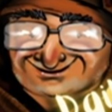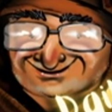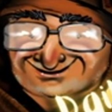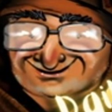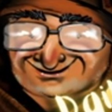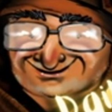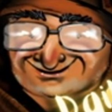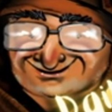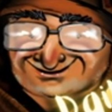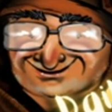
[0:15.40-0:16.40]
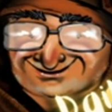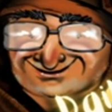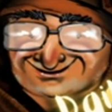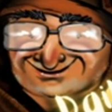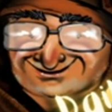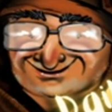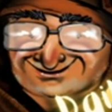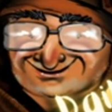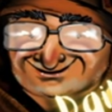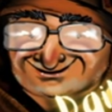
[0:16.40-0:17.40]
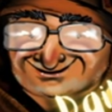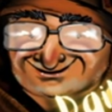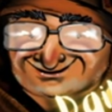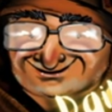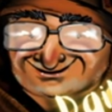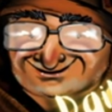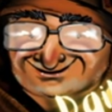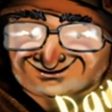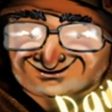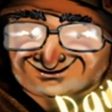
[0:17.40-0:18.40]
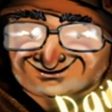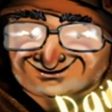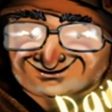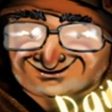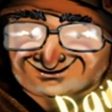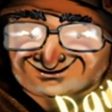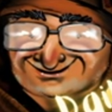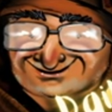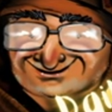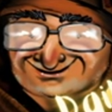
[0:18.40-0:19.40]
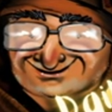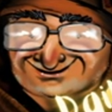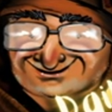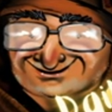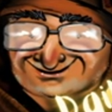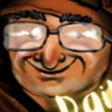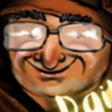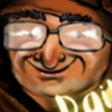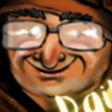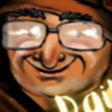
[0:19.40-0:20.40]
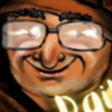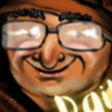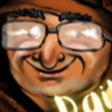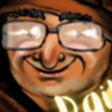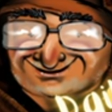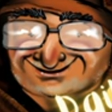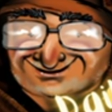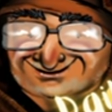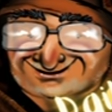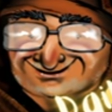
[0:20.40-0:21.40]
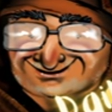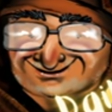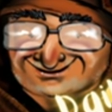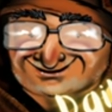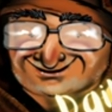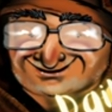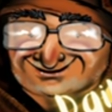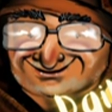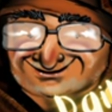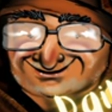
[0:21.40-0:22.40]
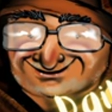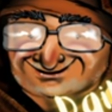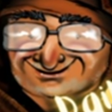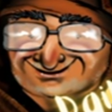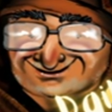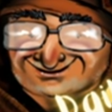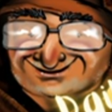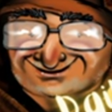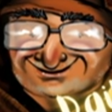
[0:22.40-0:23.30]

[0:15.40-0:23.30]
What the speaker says: No words are spoken by the person on screen.